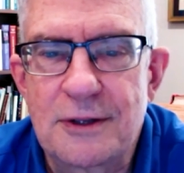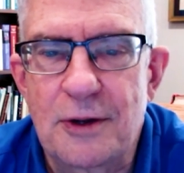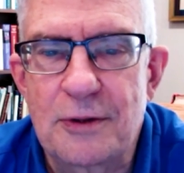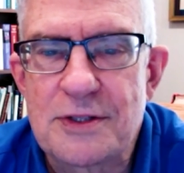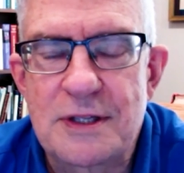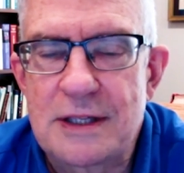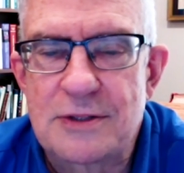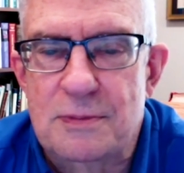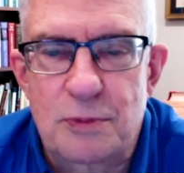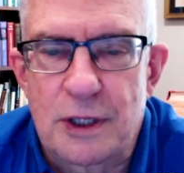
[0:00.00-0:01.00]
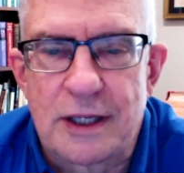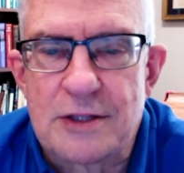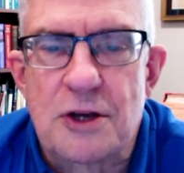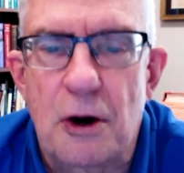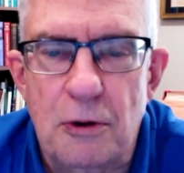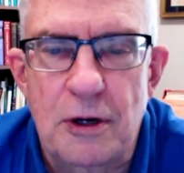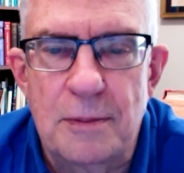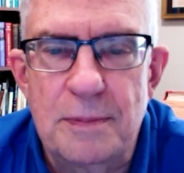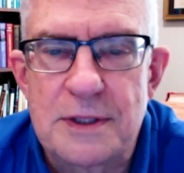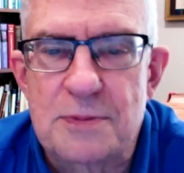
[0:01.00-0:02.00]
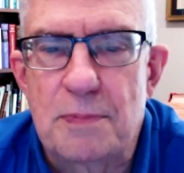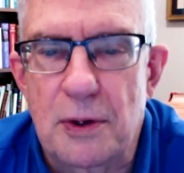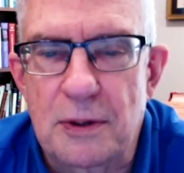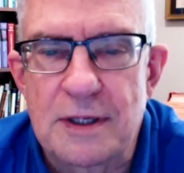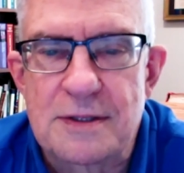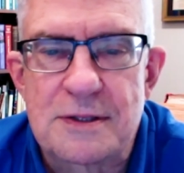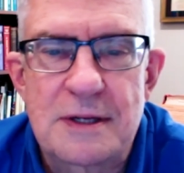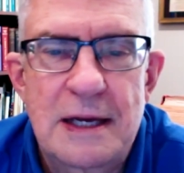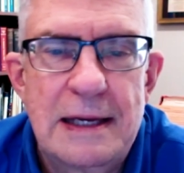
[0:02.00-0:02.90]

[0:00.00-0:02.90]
It's hokum, it's bogus,